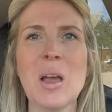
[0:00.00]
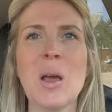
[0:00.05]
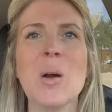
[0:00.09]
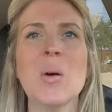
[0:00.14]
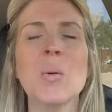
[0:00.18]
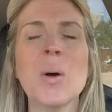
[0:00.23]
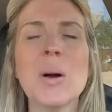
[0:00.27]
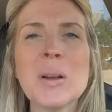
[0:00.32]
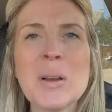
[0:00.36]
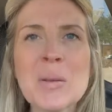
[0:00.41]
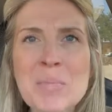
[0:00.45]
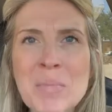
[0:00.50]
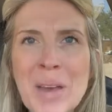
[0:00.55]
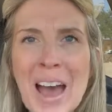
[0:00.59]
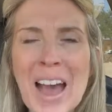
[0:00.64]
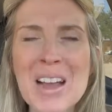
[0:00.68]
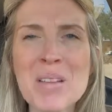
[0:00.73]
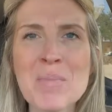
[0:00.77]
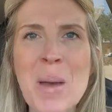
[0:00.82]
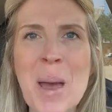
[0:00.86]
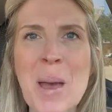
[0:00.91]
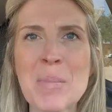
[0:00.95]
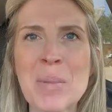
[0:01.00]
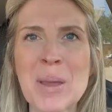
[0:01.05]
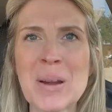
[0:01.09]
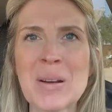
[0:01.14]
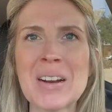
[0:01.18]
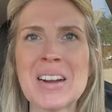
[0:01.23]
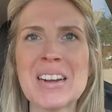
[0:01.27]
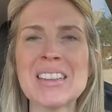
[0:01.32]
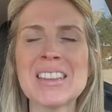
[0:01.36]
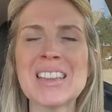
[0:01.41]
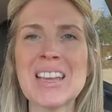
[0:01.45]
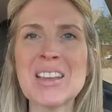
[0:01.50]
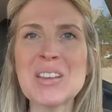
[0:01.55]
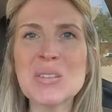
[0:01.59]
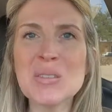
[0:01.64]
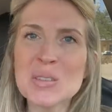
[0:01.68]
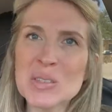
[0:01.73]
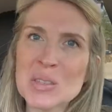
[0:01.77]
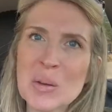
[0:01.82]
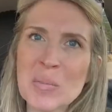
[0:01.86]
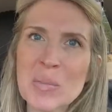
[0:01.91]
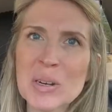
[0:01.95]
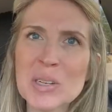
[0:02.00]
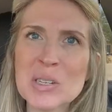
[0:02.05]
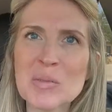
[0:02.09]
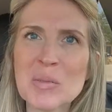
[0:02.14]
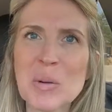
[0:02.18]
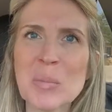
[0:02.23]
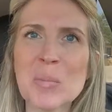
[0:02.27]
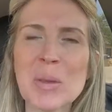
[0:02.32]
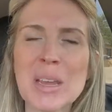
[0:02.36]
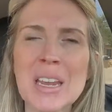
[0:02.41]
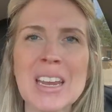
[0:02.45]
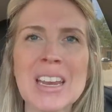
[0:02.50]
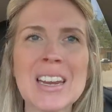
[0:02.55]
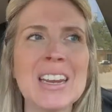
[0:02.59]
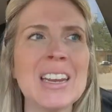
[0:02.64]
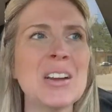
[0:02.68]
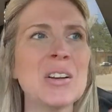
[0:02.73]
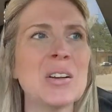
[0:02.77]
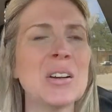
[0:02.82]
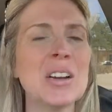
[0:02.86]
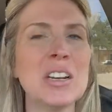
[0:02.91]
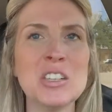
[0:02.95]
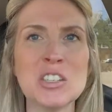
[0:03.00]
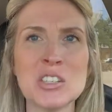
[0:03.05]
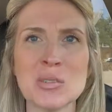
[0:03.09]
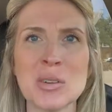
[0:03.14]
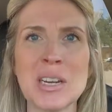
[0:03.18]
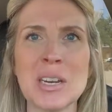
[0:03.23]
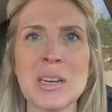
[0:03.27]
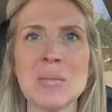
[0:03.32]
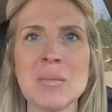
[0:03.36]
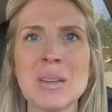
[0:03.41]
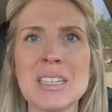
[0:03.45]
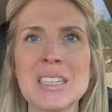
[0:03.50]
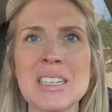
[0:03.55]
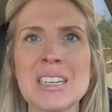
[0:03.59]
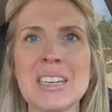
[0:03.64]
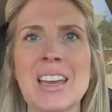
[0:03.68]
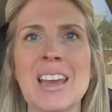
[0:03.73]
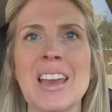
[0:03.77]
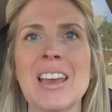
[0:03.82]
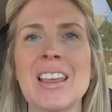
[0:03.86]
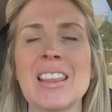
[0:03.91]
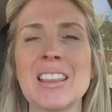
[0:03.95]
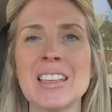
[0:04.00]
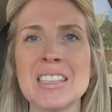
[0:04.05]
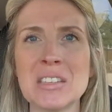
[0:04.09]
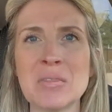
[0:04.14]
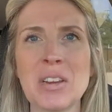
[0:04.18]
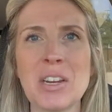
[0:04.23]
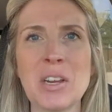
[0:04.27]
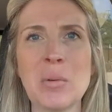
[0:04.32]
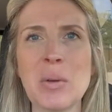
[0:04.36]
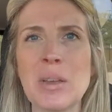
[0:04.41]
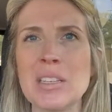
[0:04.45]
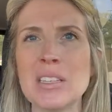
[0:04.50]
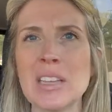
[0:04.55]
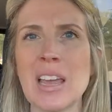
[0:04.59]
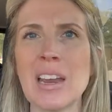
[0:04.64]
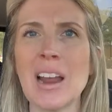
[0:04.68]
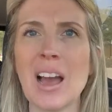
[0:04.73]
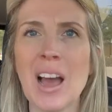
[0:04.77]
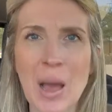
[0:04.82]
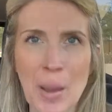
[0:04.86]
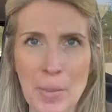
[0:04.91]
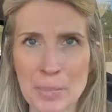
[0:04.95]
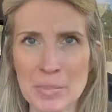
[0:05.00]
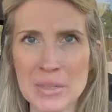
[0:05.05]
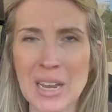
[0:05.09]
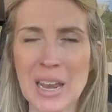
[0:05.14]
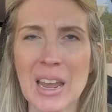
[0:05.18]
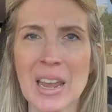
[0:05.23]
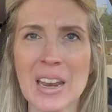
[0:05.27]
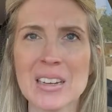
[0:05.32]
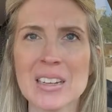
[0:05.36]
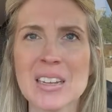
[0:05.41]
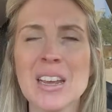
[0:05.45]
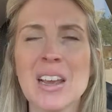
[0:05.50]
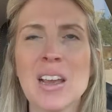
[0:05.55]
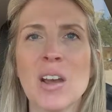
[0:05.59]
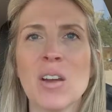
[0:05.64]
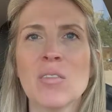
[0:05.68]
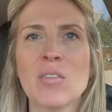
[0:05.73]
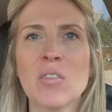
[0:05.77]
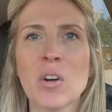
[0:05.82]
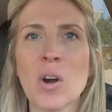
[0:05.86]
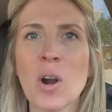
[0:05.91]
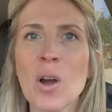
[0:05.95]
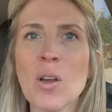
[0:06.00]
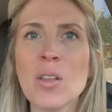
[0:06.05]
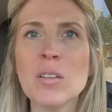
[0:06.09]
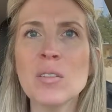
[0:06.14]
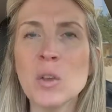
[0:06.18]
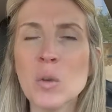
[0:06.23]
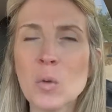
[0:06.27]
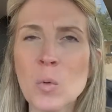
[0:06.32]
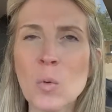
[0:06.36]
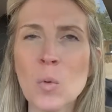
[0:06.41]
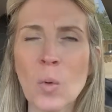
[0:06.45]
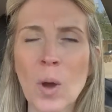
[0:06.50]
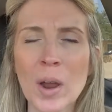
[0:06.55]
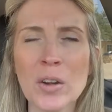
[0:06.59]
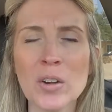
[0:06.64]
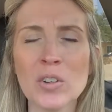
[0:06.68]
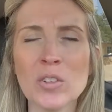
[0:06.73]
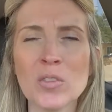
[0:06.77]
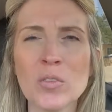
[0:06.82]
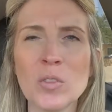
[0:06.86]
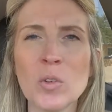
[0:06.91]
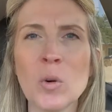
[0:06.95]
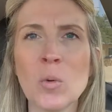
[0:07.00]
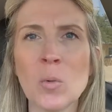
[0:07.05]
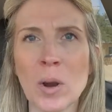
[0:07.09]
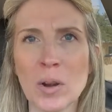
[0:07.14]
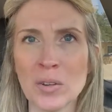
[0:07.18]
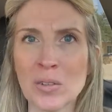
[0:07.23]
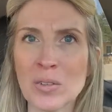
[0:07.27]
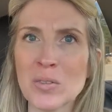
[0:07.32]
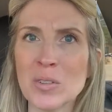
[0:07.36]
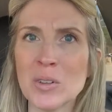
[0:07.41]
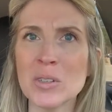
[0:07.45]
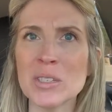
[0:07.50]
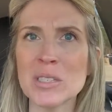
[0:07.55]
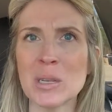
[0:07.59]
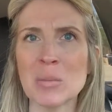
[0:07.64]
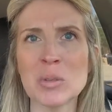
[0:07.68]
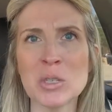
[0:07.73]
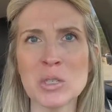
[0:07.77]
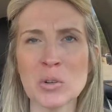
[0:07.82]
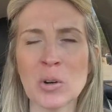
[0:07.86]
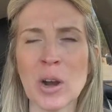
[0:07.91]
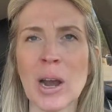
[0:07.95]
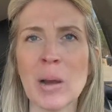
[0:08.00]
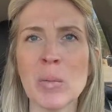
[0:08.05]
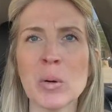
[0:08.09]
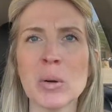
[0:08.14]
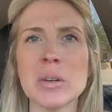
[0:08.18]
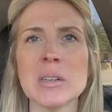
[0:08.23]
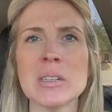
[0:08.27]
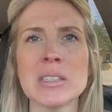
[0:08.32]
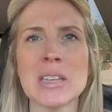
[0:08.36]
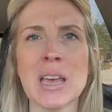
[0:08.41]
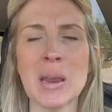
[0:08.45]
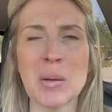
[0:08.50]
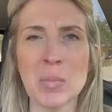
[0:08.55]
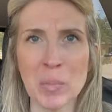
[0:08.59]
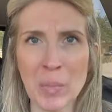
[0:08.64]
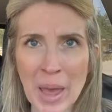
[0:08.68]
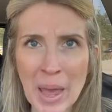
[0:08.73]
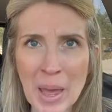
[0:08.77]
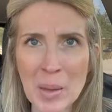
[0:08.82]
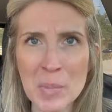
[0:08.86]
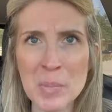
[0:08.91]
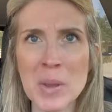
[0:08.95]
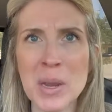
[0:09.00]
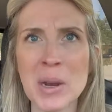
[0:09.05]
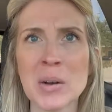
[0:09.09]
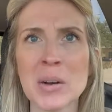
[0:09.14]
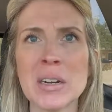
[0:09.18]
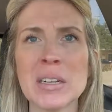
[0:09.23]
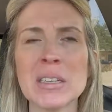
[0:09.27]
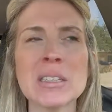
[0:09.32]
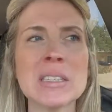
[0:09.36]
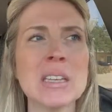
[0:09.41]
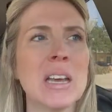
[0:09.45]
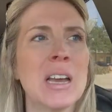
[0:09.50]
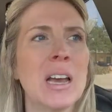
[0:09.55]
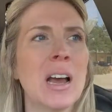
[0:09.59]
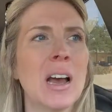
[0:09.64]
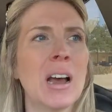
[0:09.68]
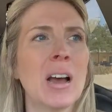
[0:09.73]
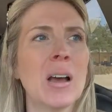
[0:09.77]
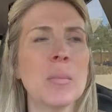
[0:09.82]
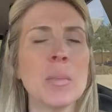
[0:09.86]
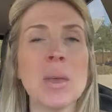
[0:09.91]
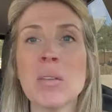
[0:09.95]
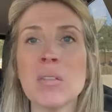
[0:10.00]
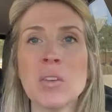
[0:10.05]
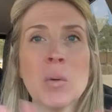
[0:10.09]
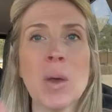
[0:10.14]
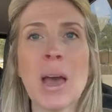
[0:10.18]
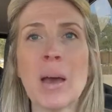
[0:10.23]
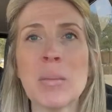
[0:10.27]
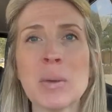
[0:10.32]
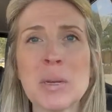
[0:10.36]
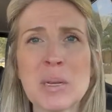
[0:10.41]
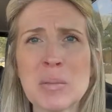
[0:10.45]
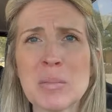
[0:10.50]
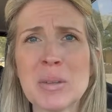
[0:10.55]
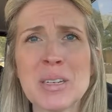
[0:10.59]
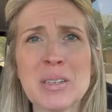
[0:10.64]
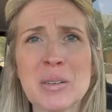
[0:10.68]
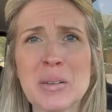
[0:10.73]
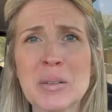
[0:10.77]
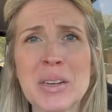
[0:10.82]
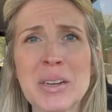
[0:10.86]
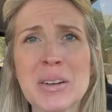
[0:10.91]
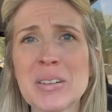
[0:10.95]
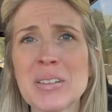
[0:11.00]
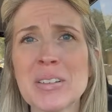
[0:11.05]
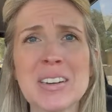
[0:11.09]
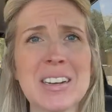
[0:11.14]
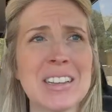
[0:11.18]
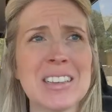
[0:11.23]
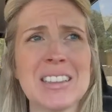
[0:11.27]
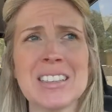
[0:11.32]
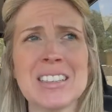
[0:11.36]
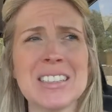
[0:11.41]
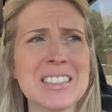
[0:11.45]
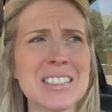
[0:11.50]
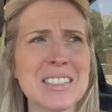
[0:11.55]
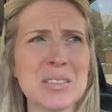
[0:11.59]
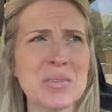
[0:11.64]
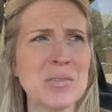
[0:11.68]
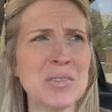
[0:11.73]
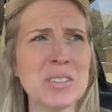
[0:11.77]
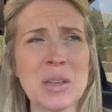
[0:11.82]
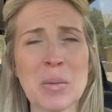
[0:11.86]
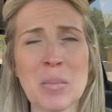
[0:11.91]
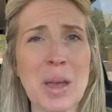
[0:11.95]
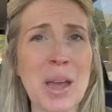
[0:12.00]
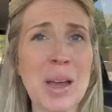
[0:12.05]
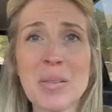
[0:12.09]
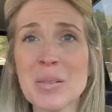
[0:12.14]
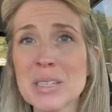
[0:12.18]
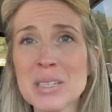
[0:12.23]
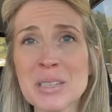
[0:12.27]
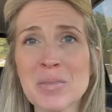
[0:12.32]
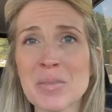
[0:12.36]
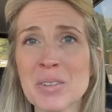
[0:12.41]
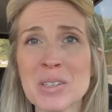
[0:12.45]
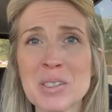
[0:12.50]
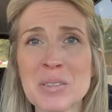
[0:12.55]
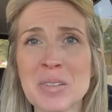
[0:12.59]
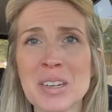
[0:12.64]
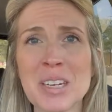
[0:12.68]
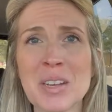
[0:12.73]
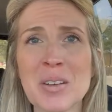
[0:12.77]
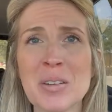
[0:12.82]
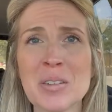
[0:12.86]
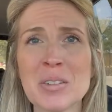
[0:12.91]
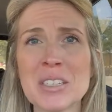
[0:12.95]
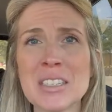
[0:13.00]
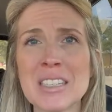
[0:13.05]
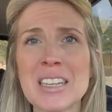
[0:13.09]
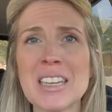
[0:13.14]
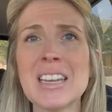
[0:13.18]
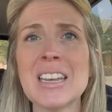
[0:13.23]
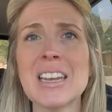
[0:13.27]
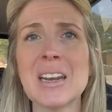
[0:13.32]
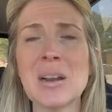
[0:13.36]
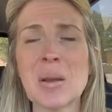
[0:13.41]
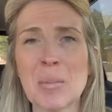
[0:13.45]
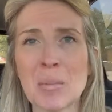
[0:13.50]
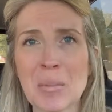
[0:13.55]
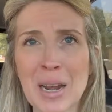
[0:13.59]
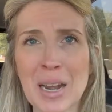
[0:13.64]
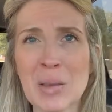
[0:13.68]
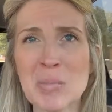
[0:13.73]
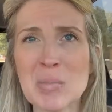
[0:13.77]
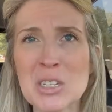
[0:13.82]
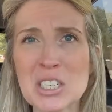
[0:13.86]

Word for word: Welcome back, pet parent. Thank you so much for being here and joining me today. This video is an update for all of you wonderful, wonderful subscribers and pet parents. Um, if you happen to be new here and this somehow is the first video you're seeing, my name is